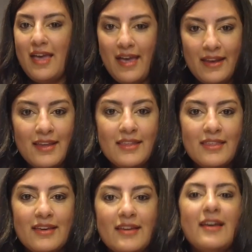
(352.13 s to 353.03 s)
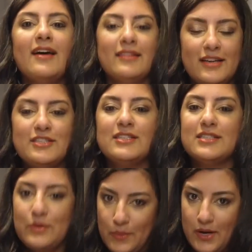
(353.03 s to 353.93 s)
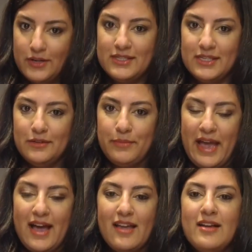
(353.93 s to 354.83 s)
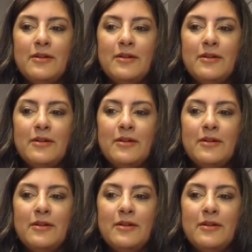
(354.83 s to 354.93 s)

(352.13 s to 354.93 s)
anything unless it's in a water sealed bag.